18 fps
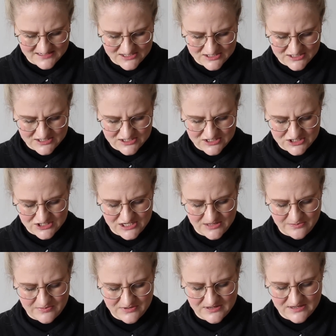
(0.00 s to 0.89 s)
just
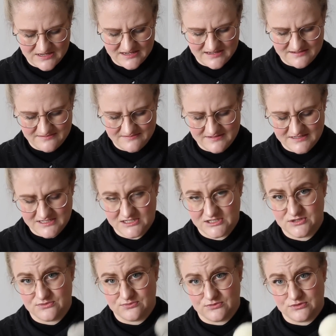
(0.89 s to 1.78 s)
sheep,
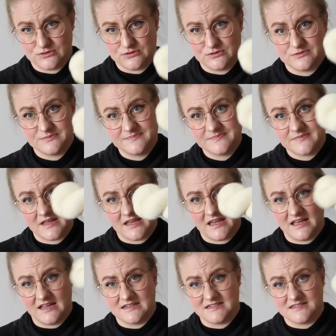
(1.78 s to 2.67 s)
just wool,
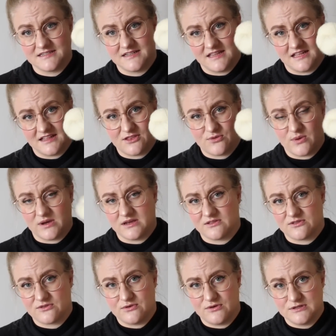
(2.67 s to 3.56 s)
and that's why
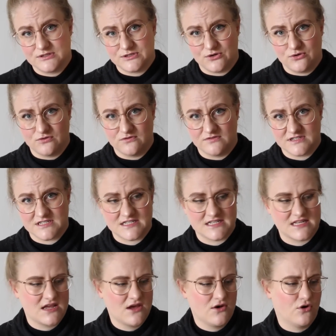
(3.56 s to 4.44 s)
it's called
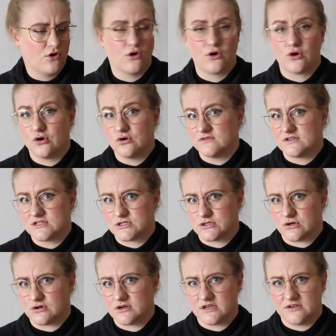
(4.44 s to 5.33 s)
Ovis, or Ovis
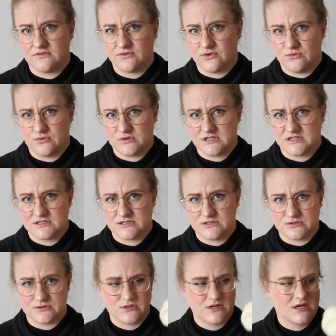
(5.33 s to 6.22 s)
sock if you wanted
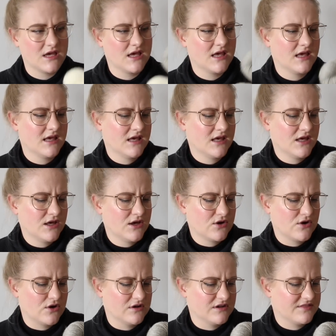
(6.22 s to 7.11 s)
to
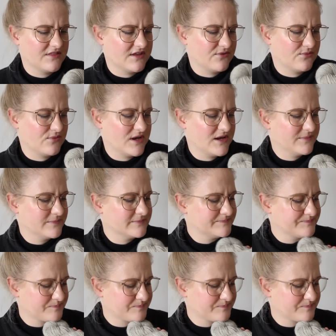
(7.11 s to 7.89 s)
call it that way.